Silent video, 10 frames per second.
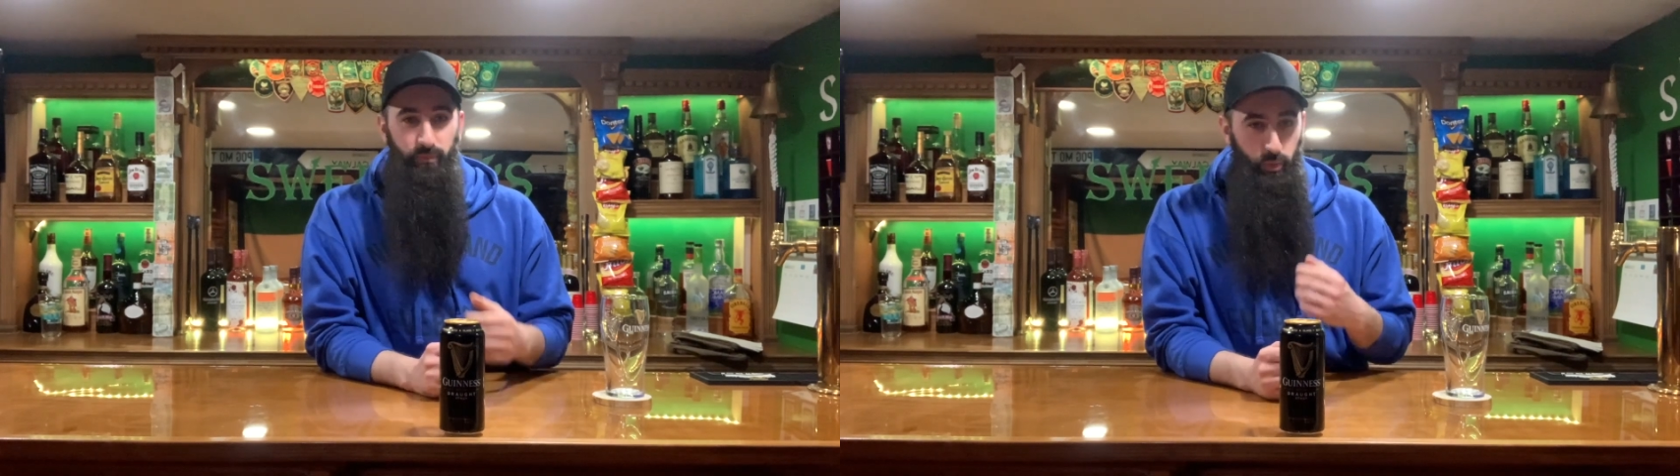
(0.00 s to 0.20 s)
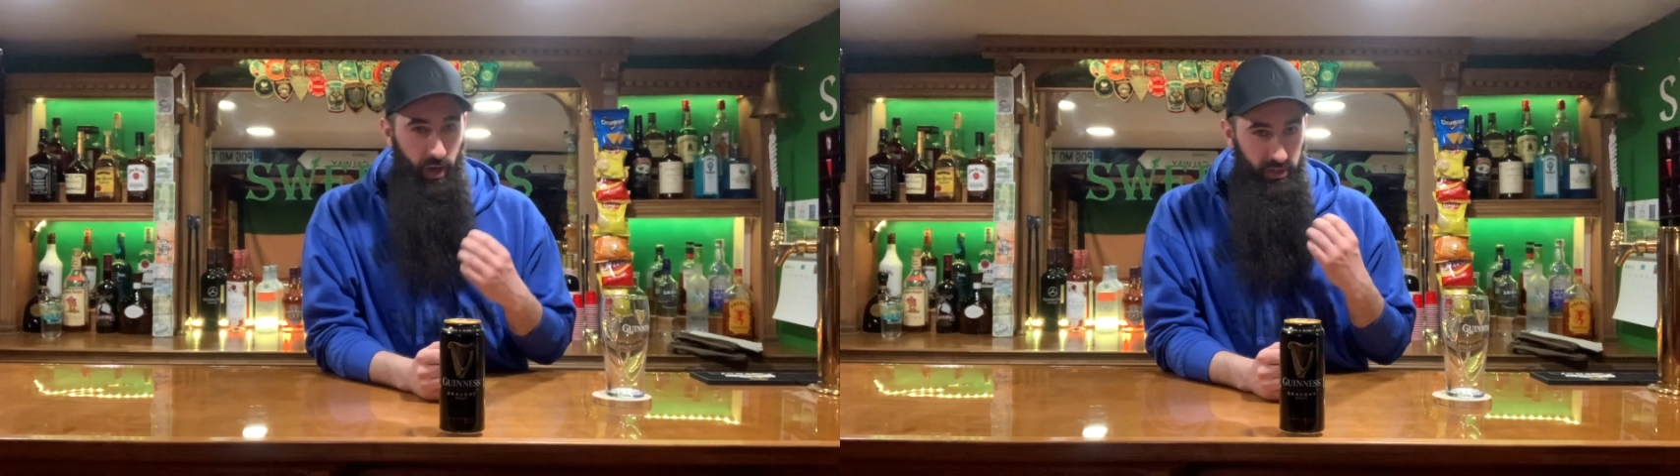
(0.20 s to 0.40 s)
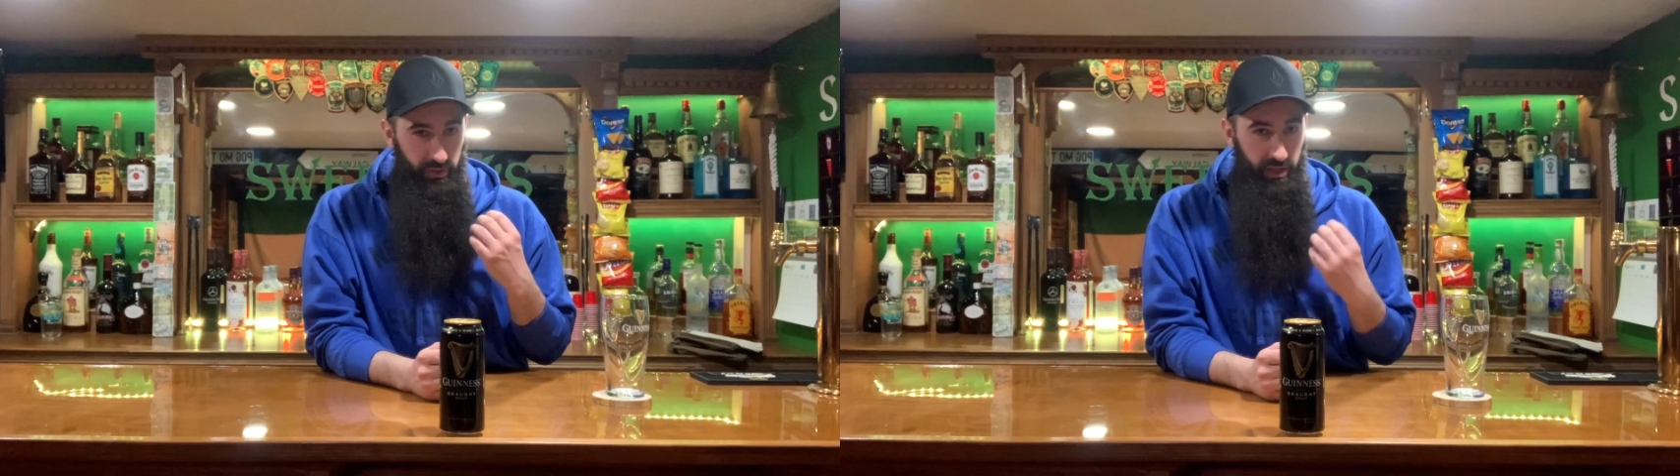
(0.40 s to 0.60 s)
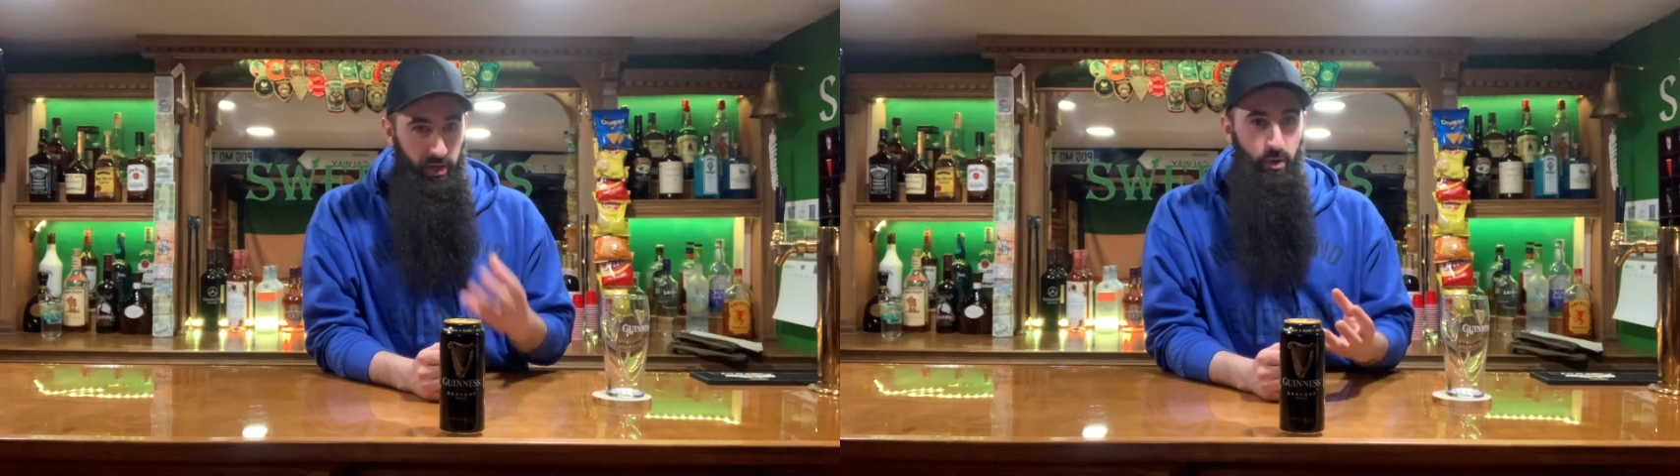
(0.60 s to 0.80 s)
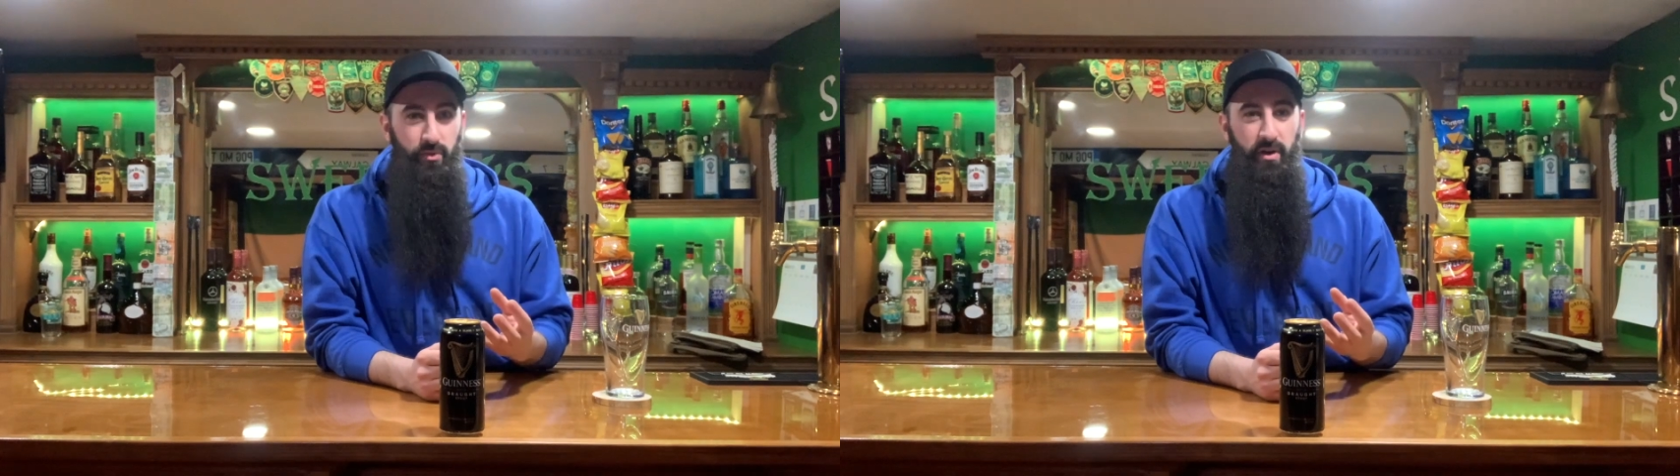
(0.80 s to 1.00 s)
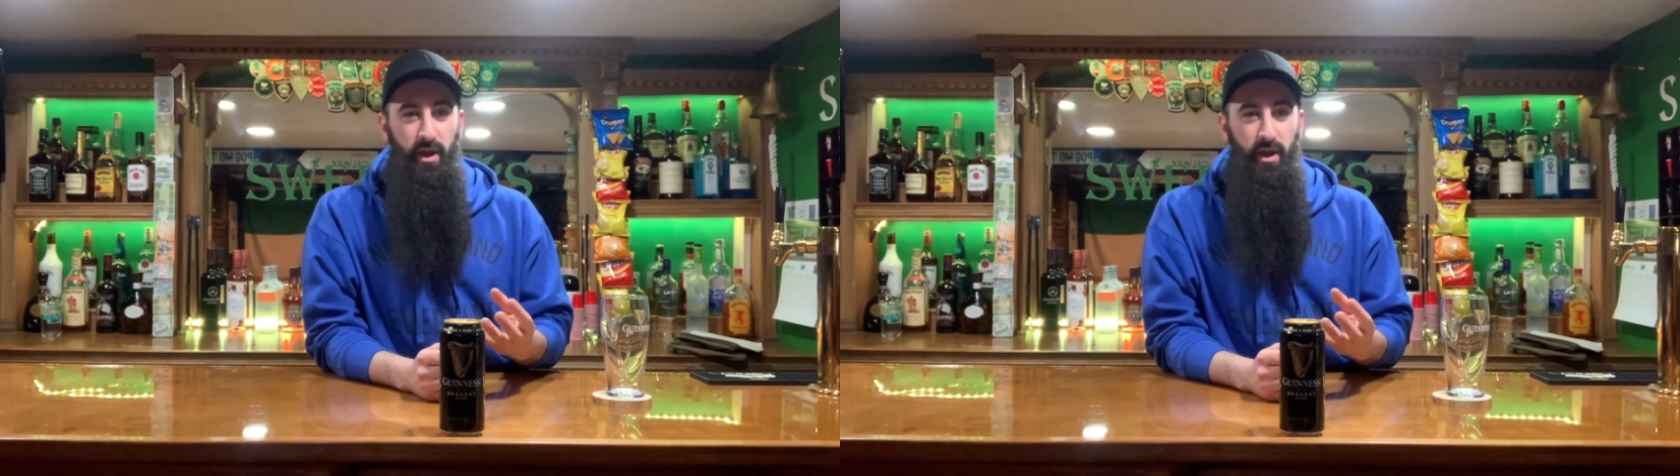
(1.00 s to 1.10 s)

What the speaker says: you actually hear the